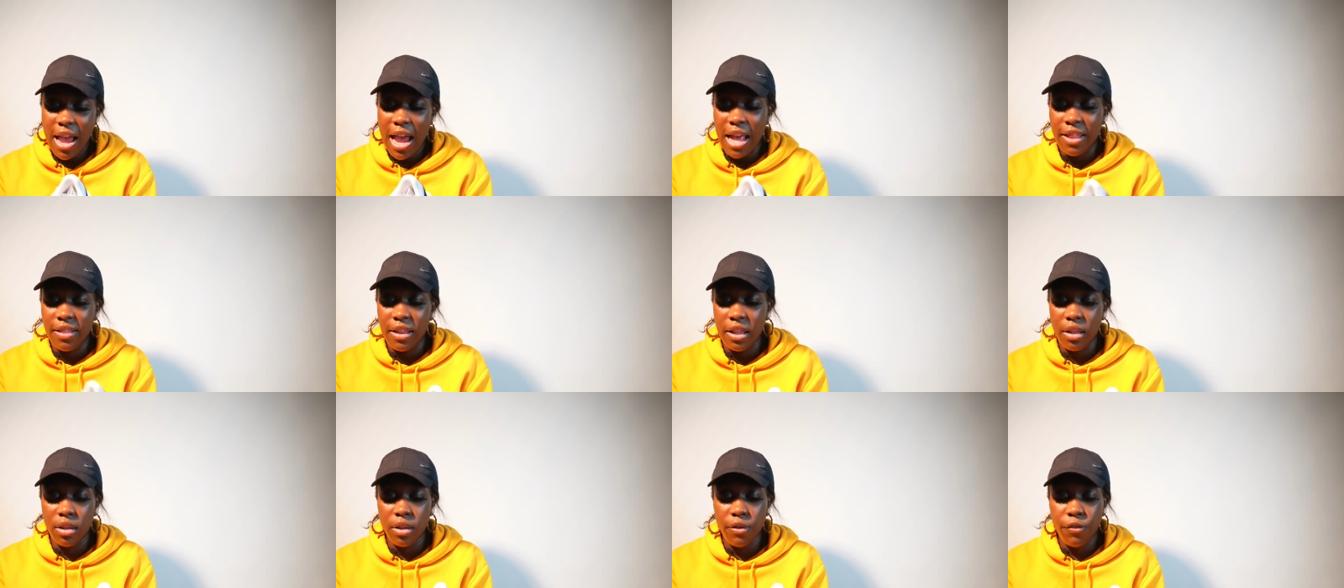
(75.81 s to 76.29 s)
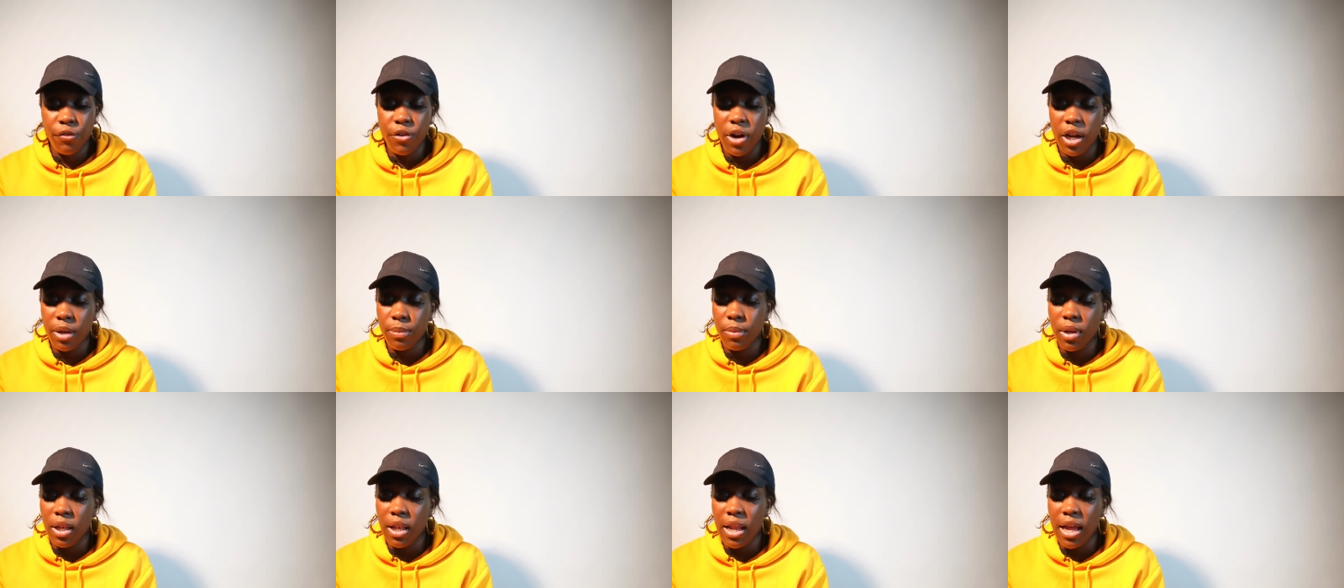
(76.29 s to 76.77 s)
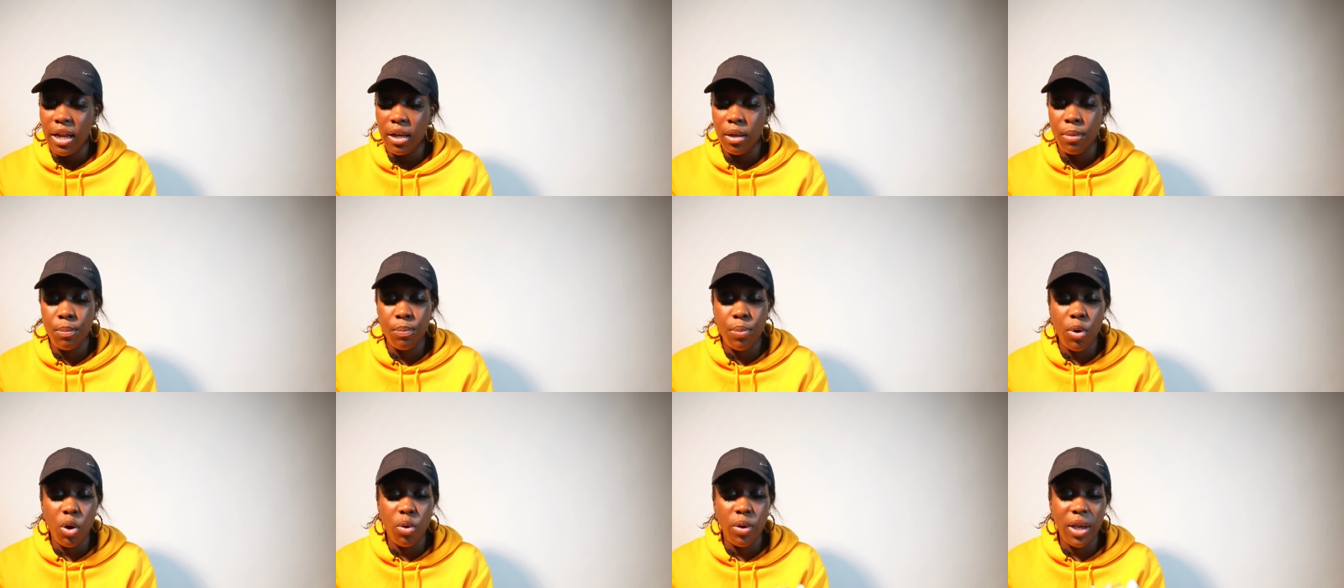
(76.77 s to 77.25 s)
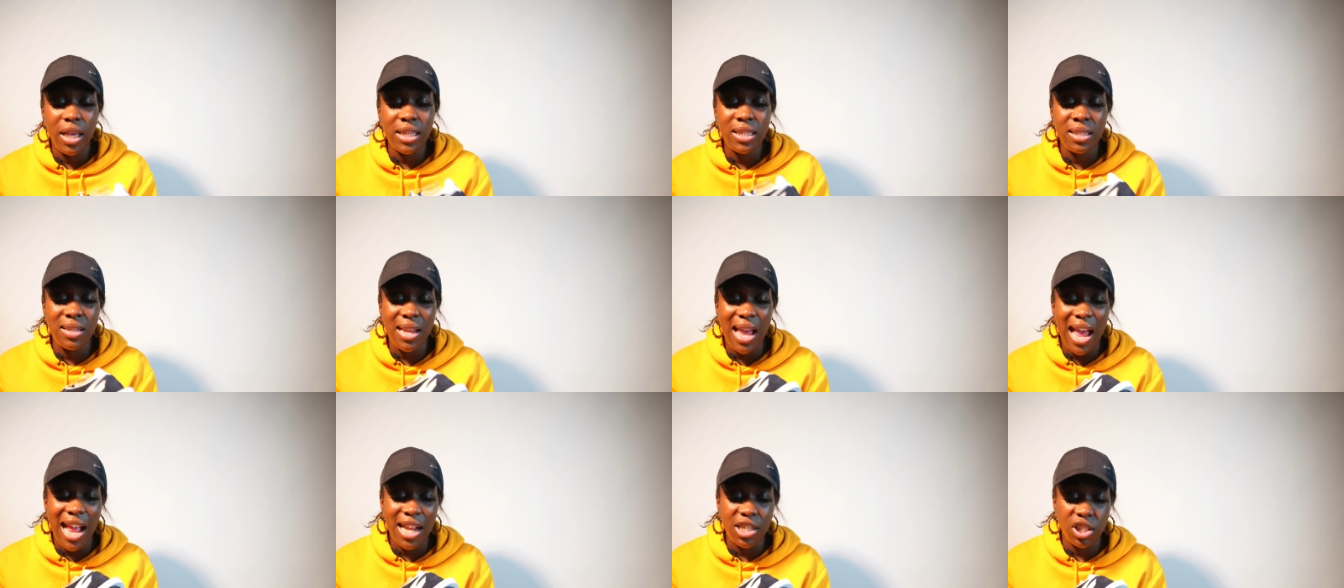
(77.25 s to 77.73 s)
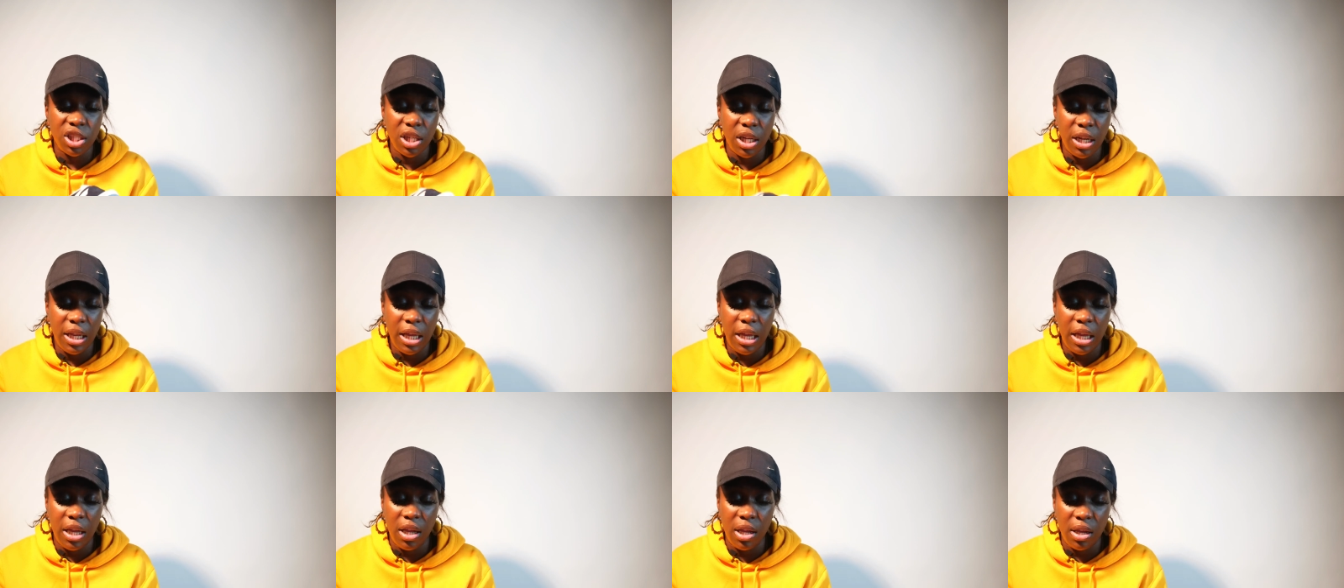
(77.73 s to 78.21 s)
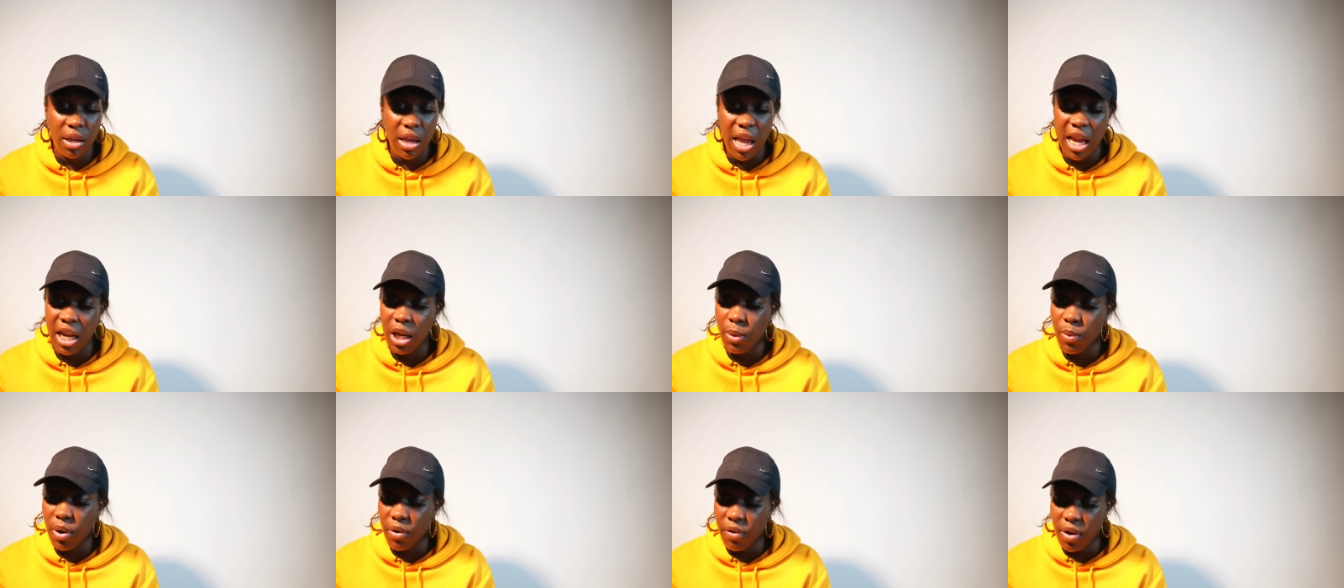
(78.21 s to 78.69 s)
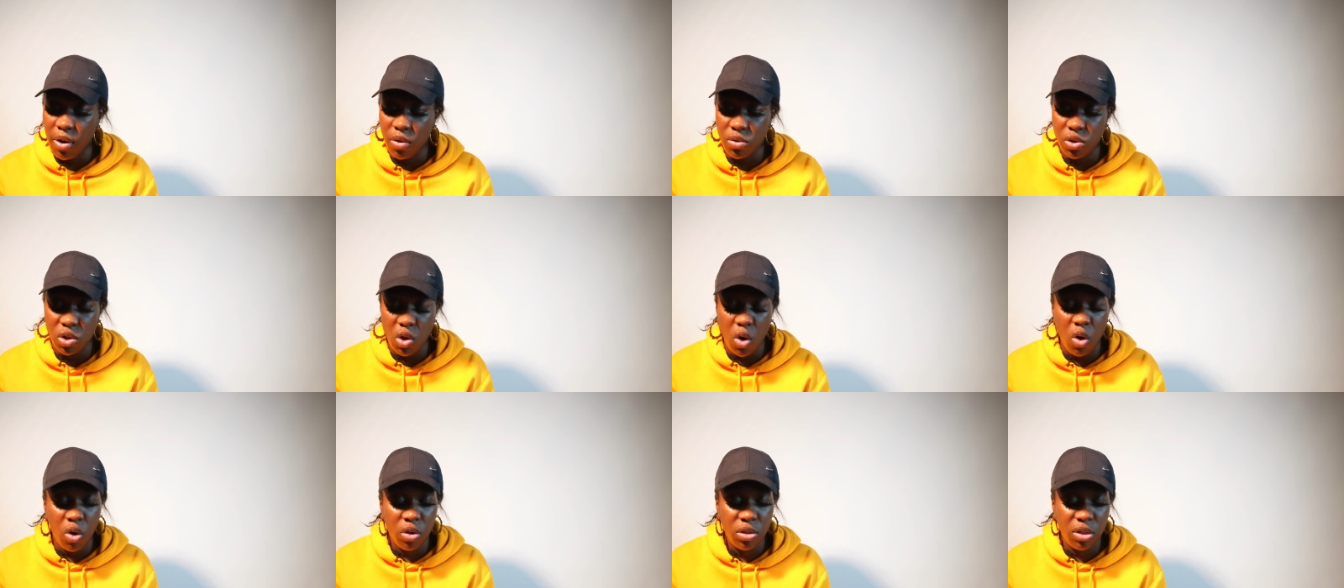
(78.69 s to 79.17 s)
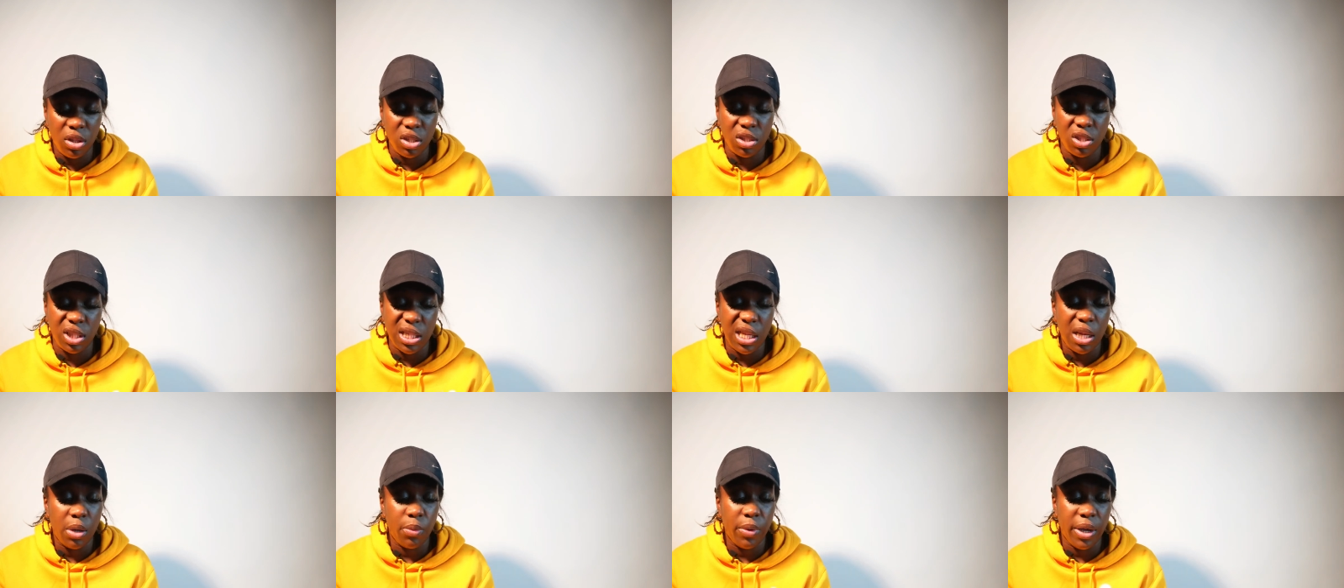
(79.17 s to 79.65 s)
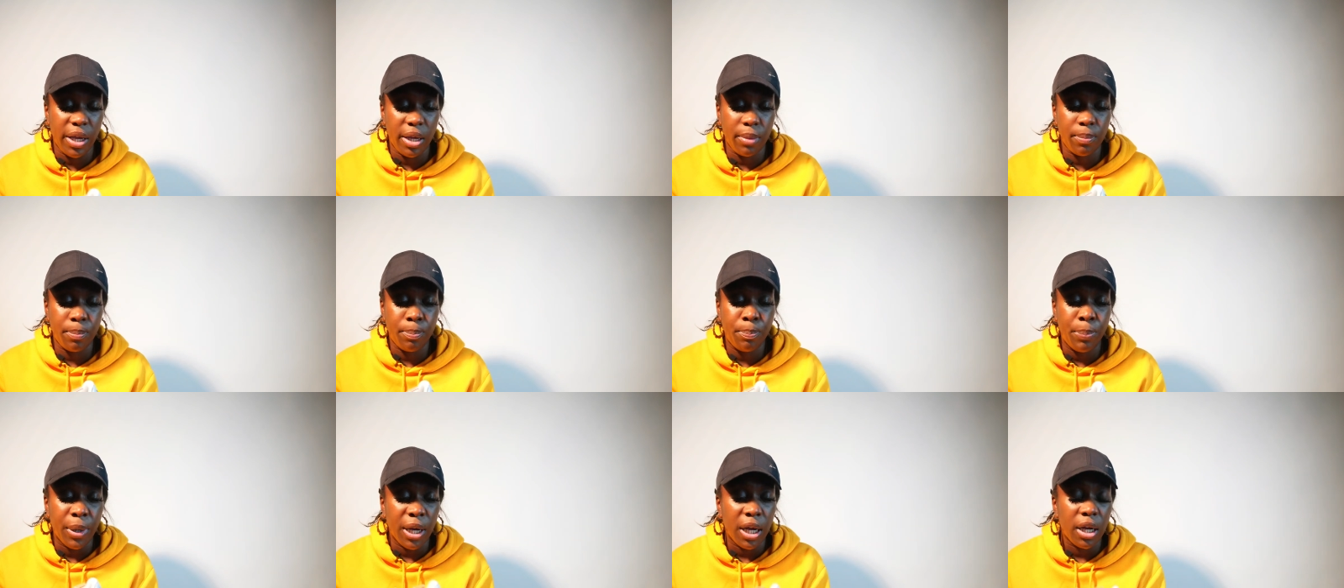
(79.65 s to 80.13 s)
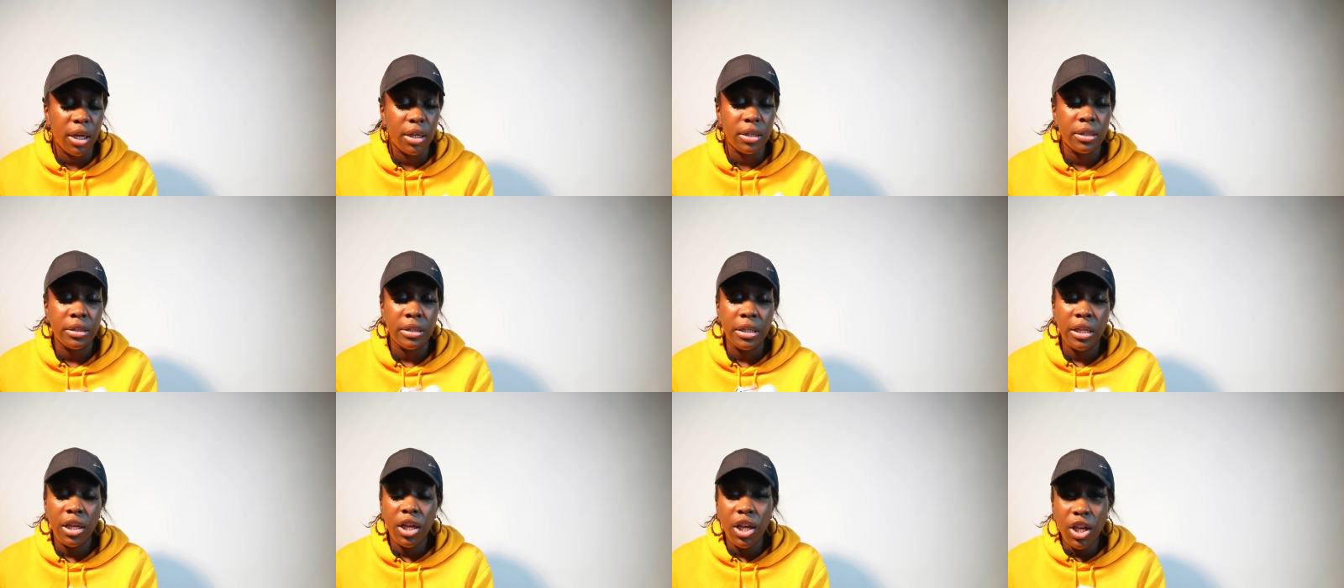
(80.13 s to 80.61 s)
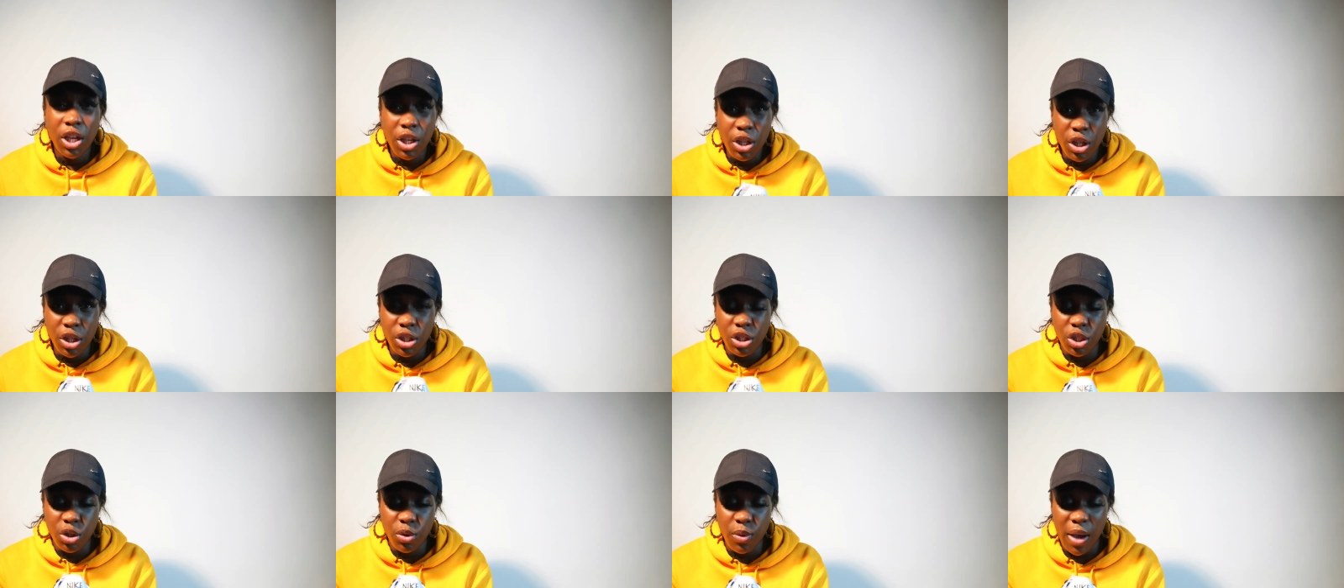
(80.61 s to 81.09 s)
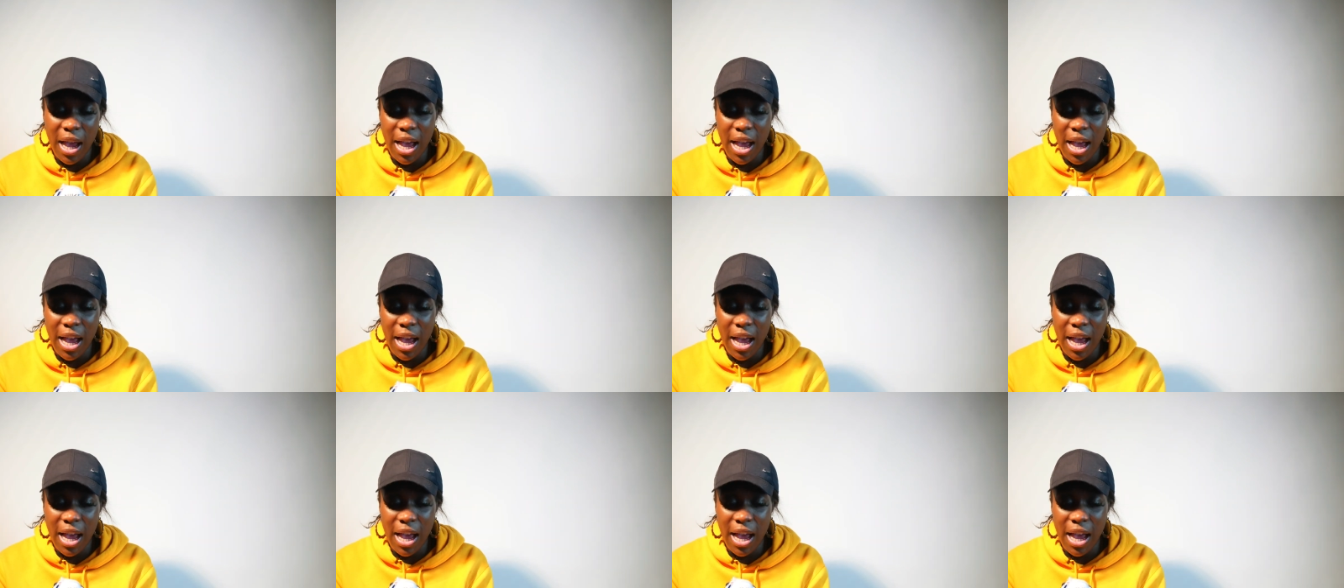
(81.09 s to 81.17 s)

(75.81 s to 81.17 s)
And then the Fragment lightning bolt isn't actually anywhere else on the silhouette, but you do